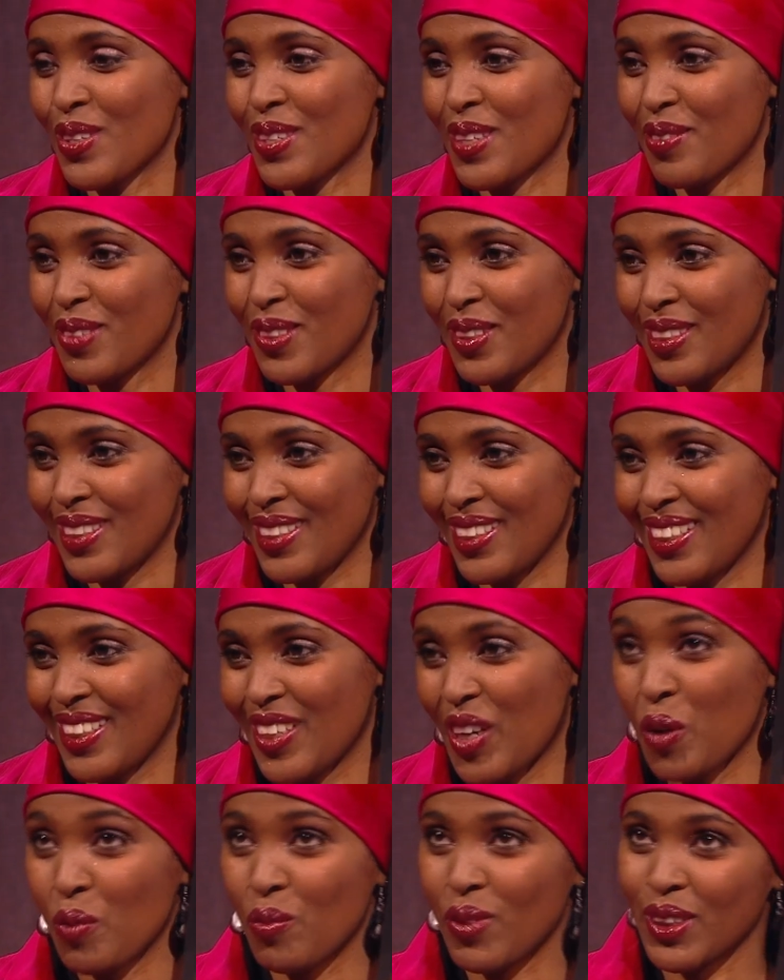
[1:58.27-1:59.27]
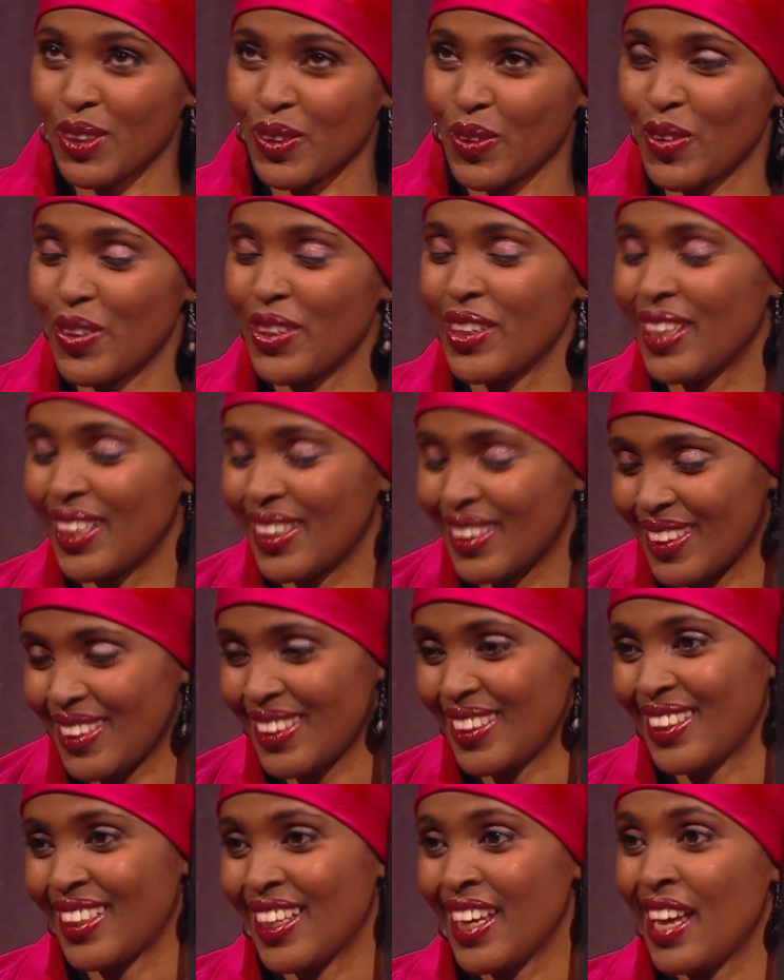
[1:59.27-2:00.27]
17, almost going
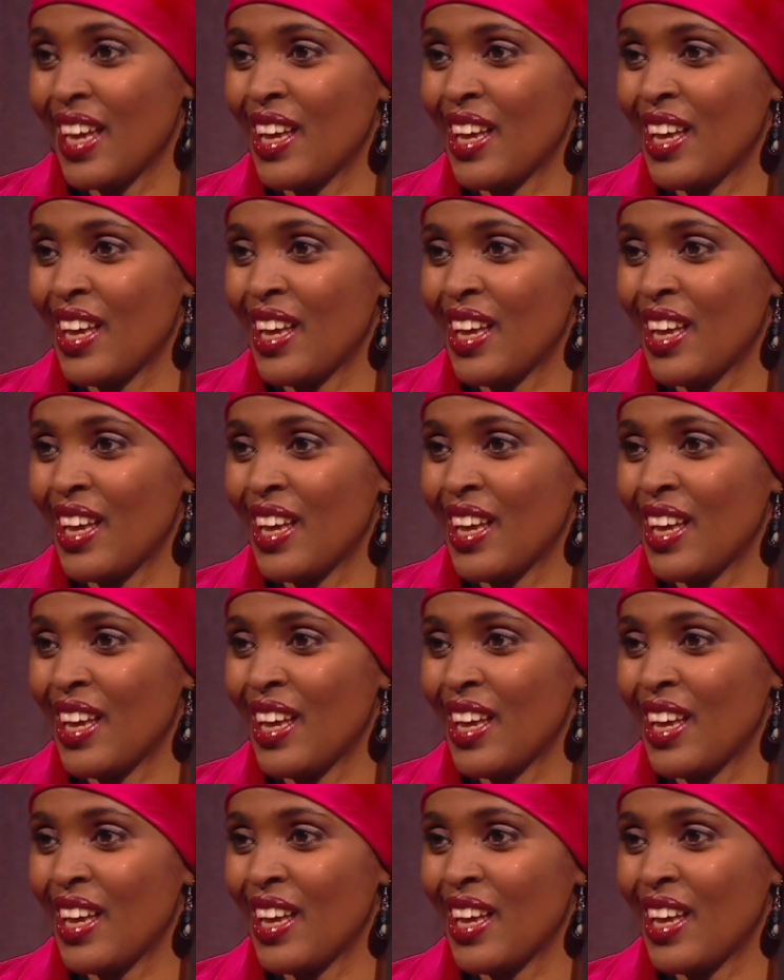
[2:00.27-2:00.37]
18.